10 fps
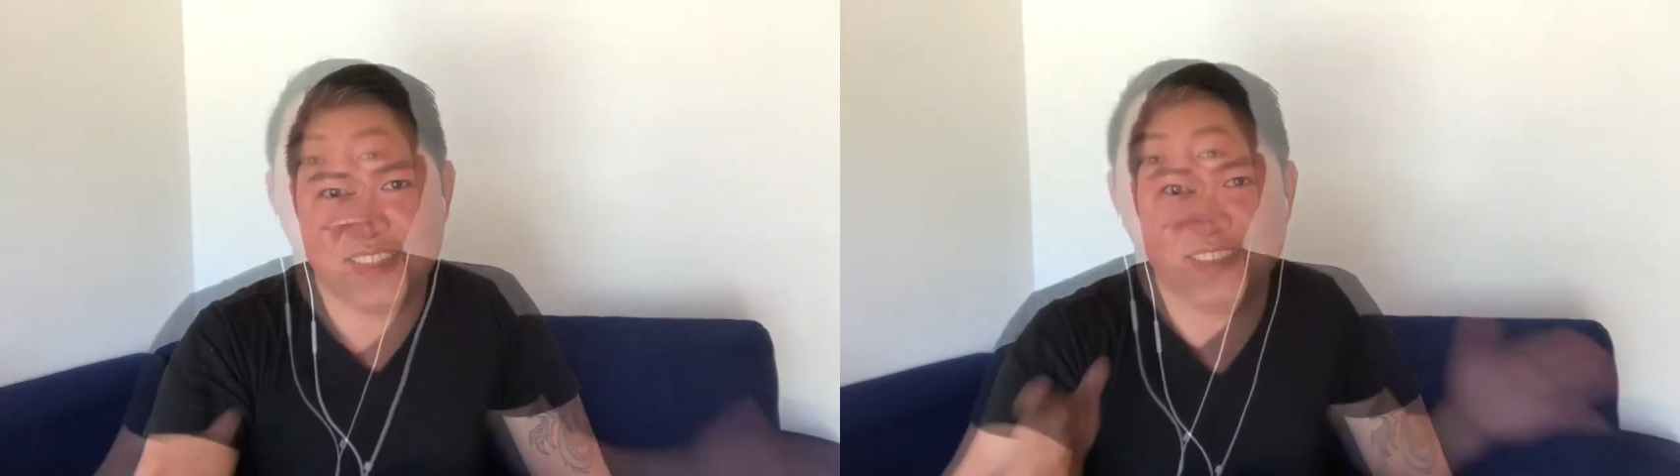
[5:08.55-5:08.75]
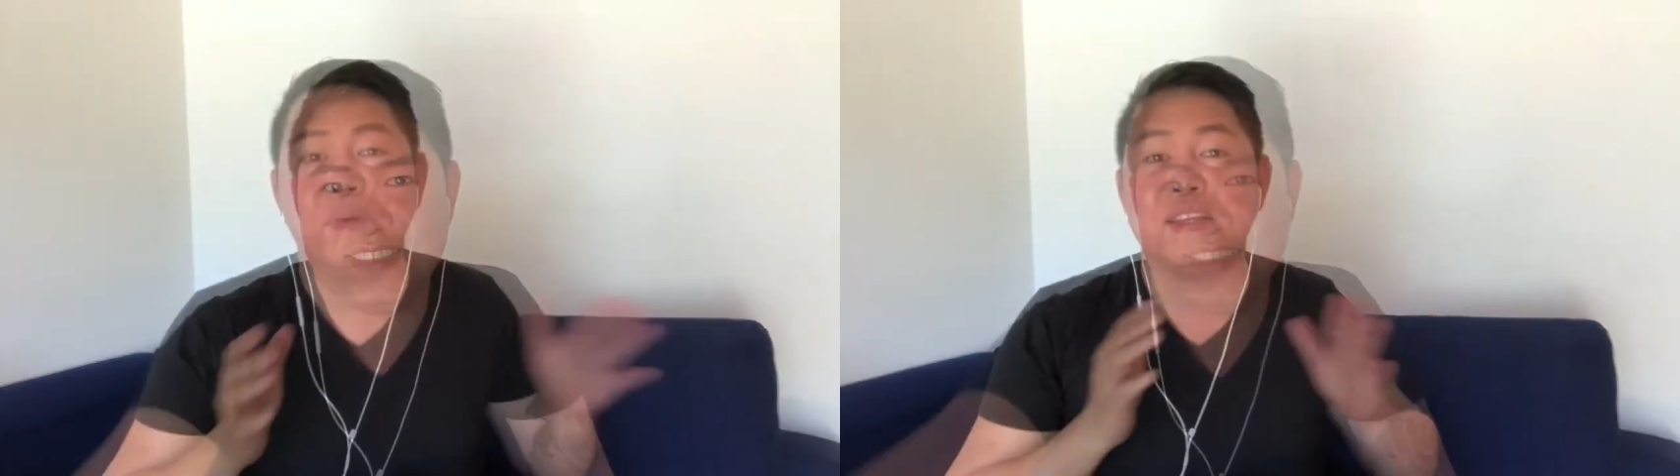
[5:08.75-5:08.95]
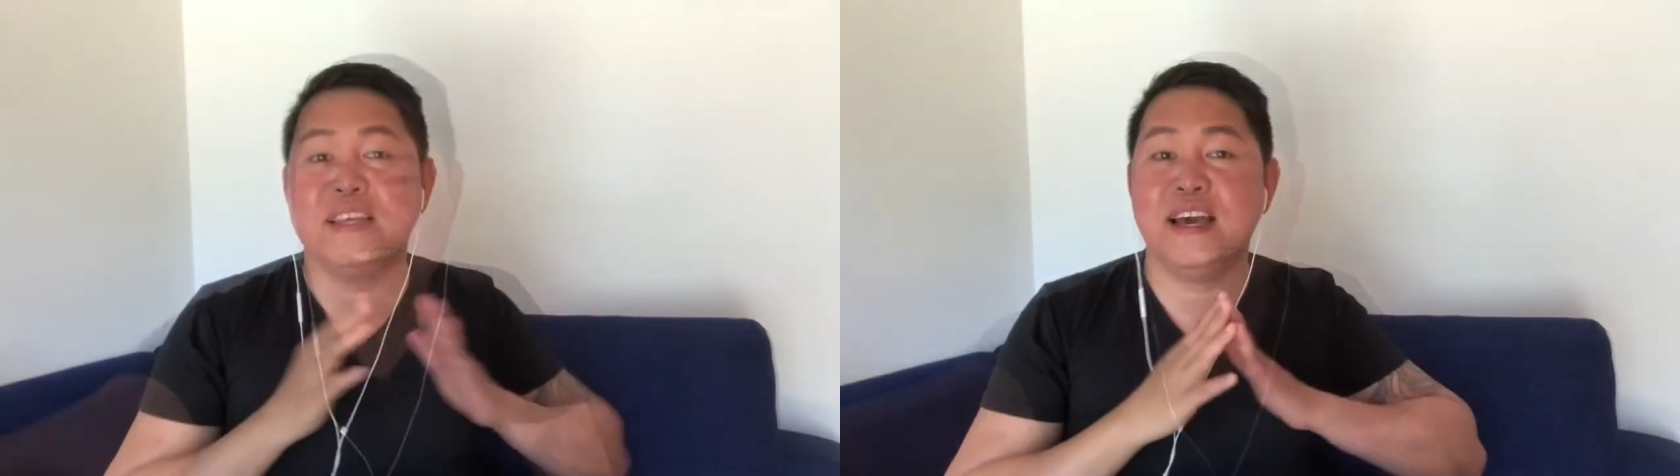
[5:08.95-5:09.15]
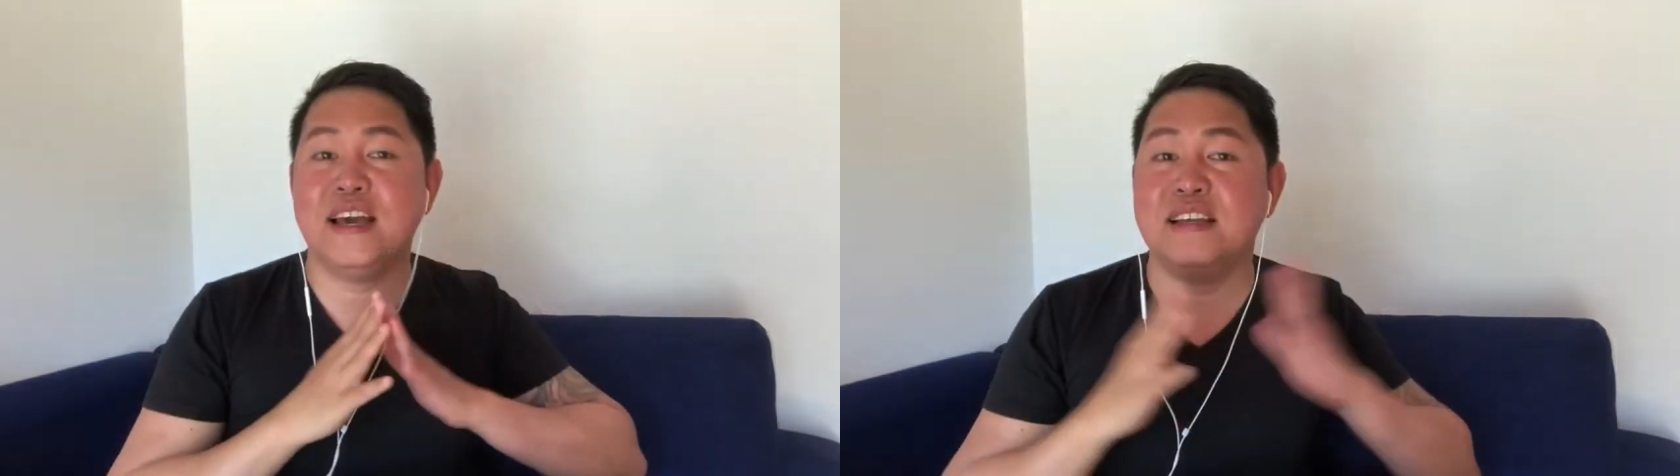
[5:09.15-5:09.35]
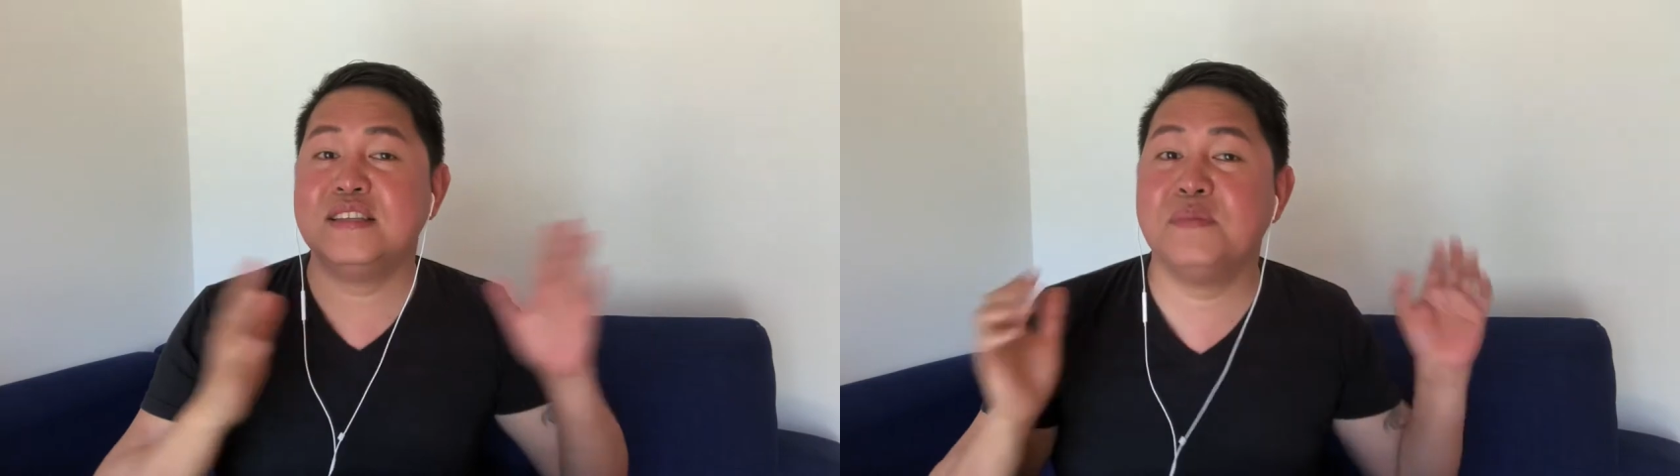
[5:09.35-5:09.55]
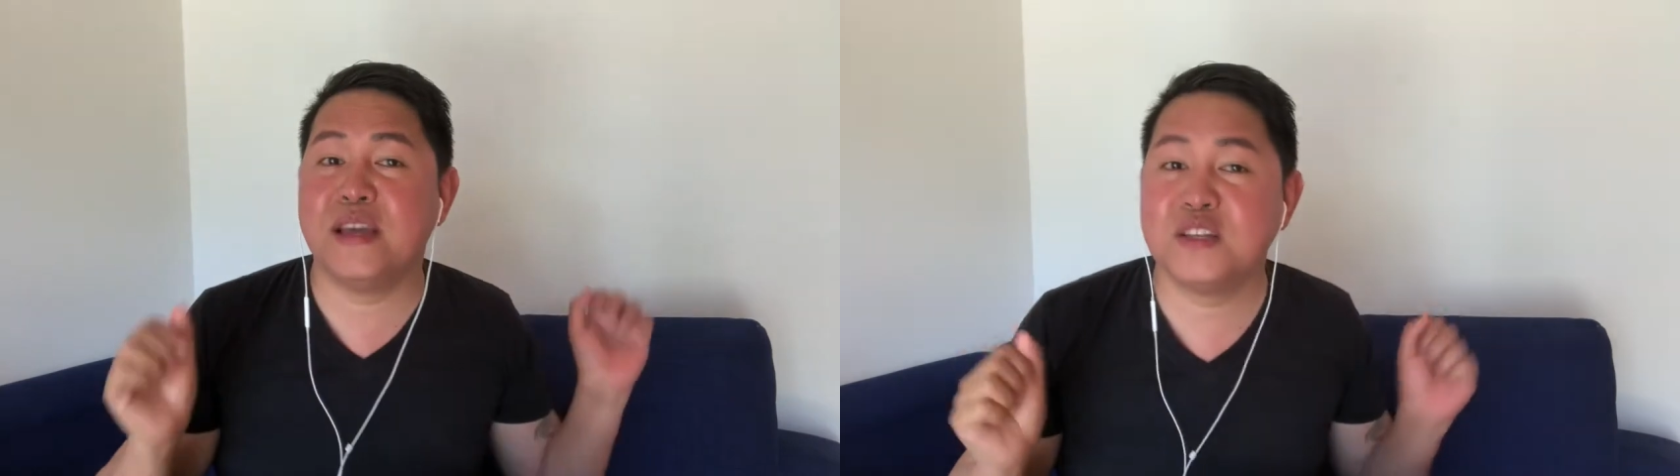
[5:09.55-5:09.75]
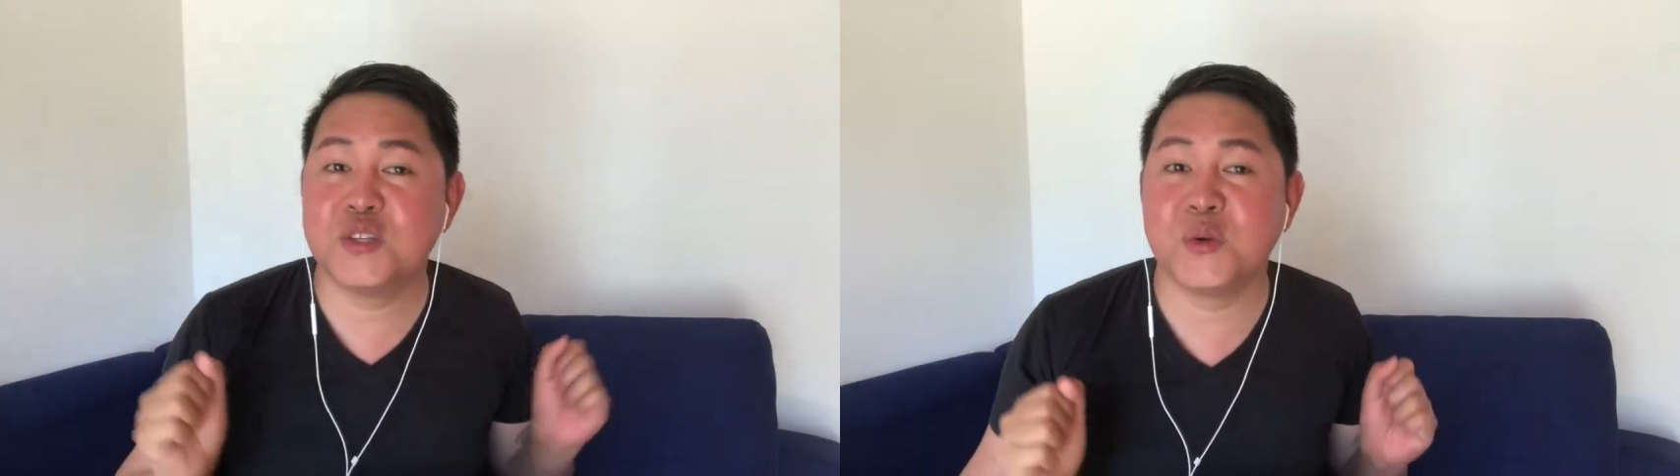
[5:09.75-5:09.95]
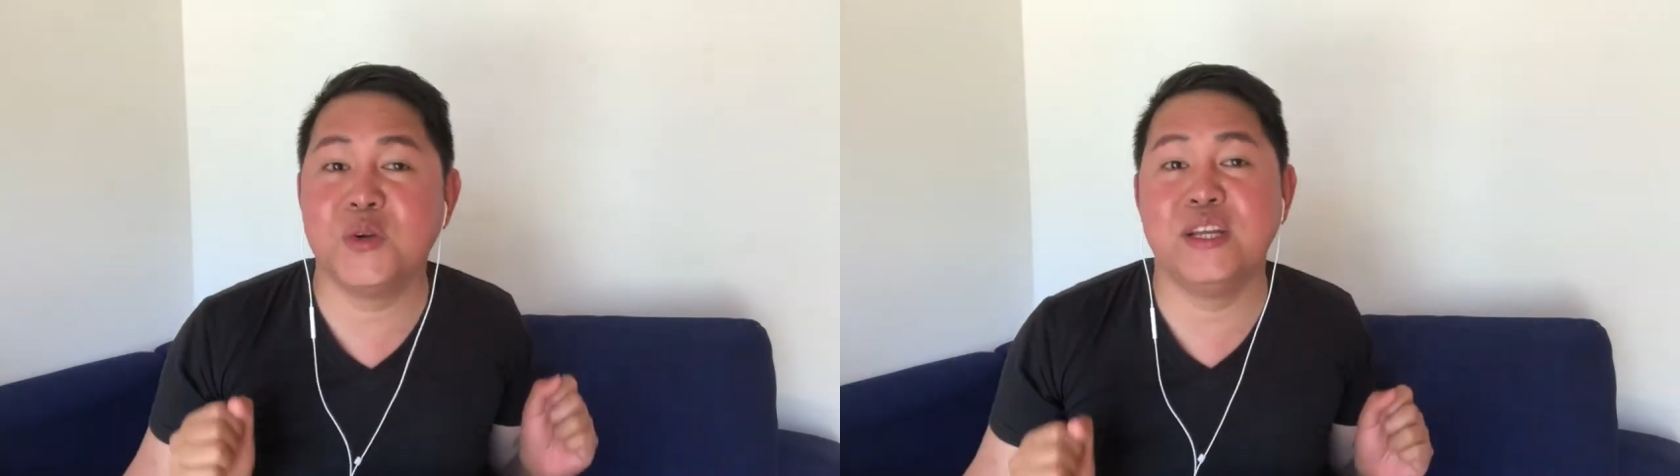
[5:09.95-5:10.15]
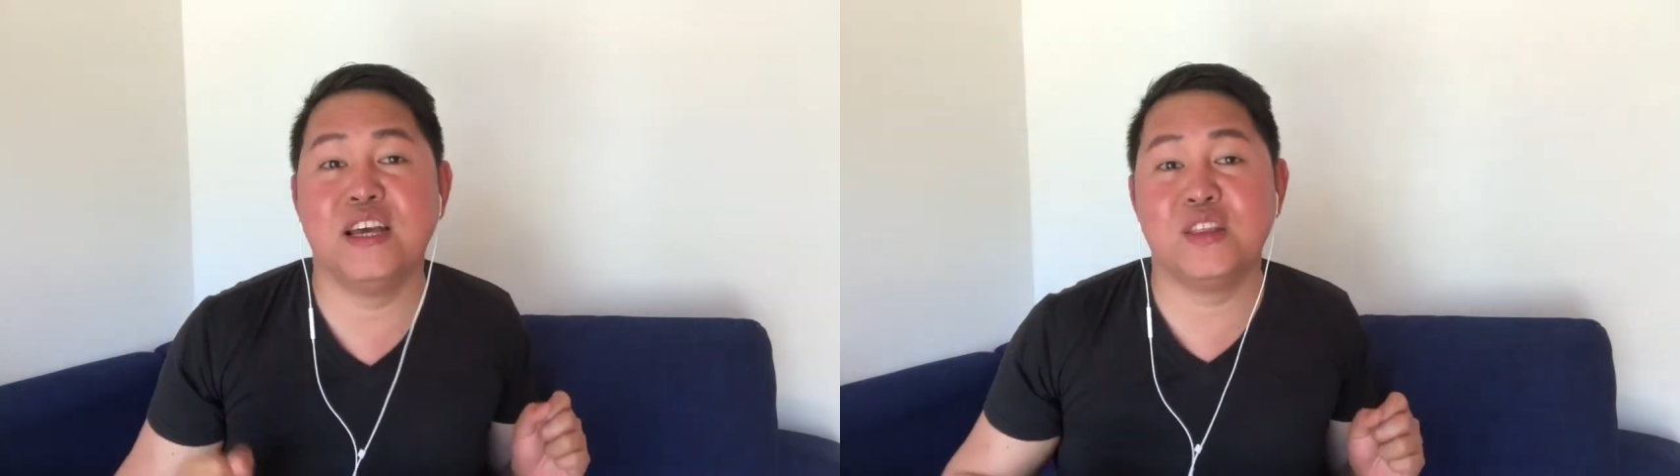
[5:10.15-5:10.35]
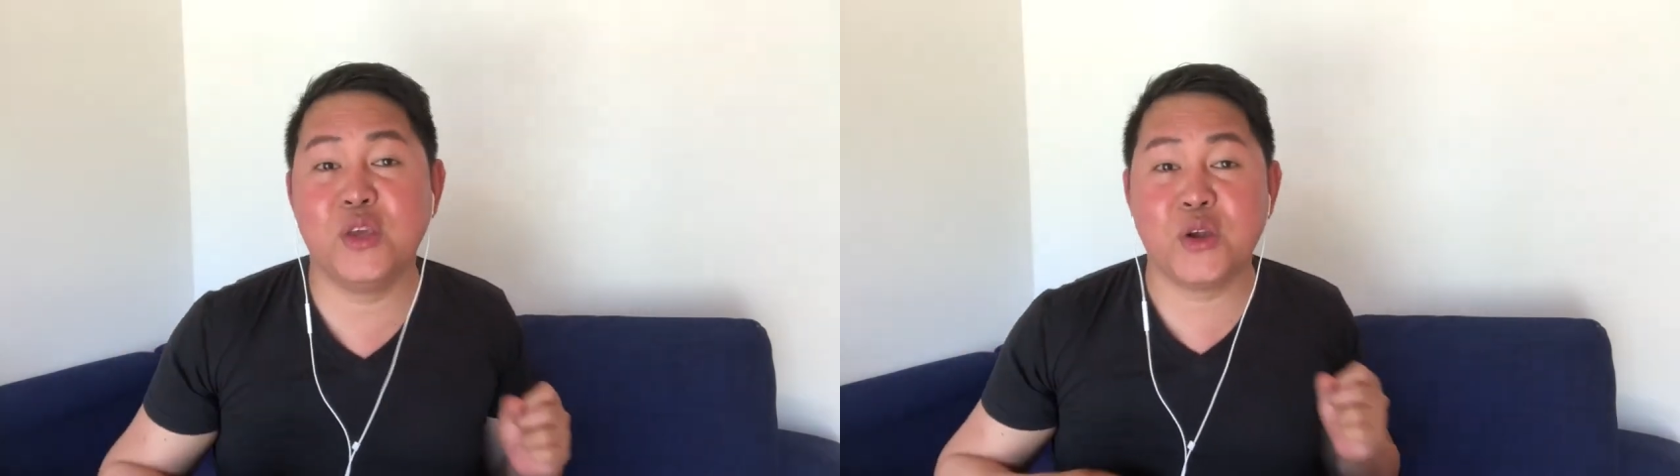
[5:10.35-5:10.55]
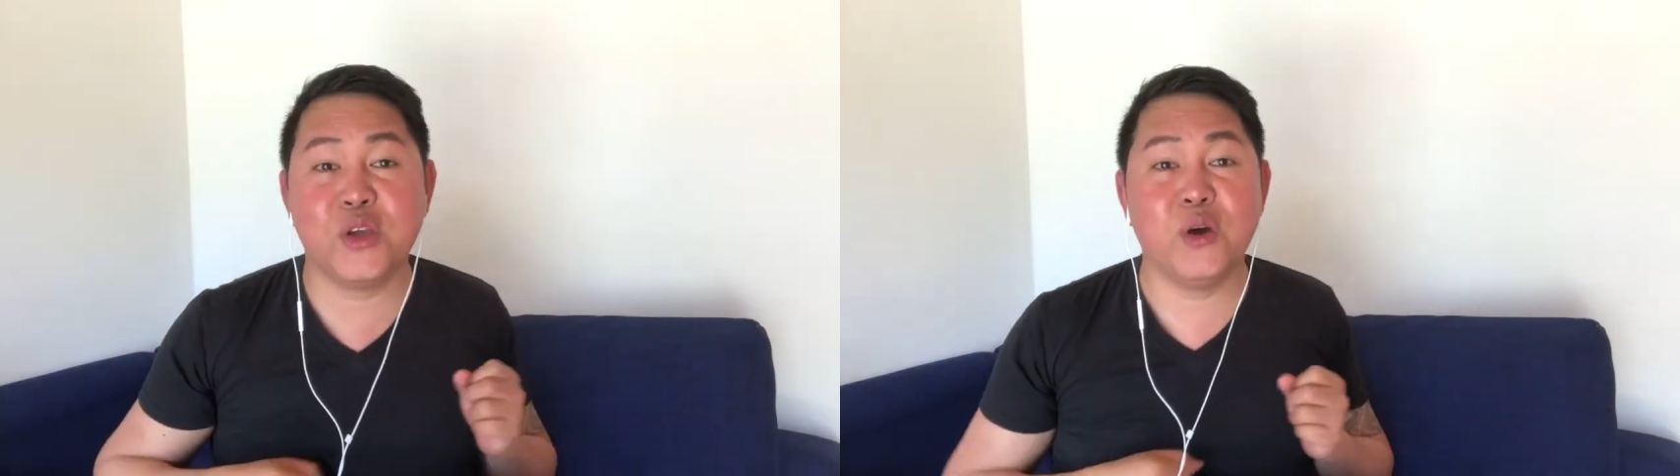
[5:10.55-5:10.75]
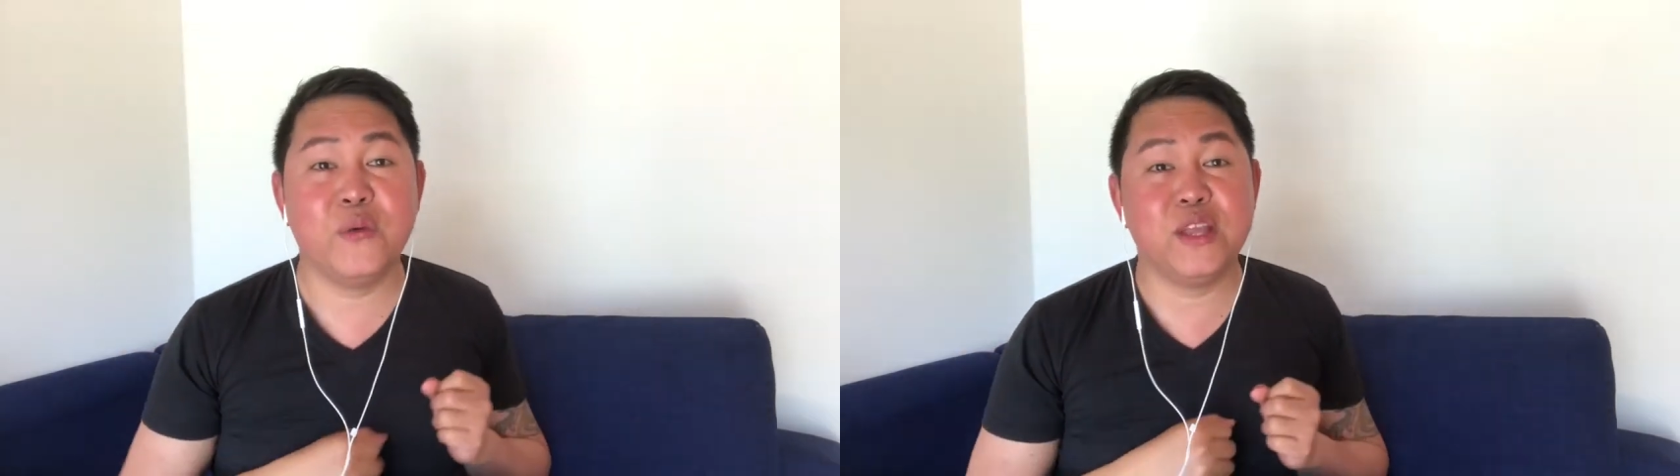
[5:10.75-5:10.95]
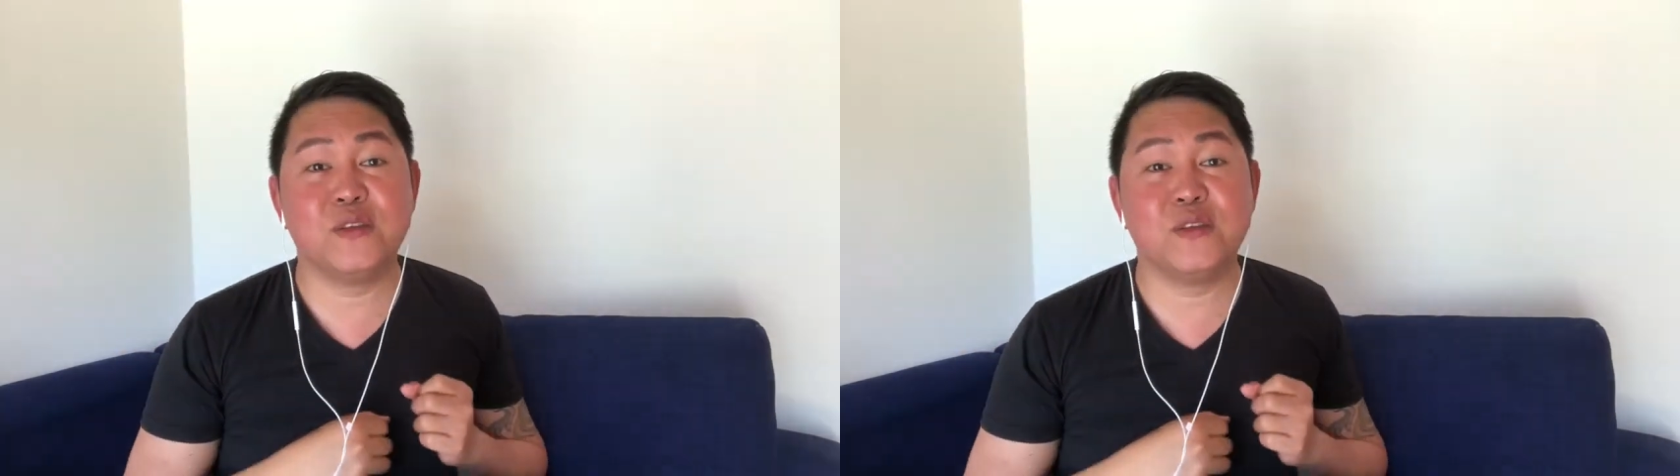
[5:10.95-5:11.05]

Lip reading: But guys, make sure that you're going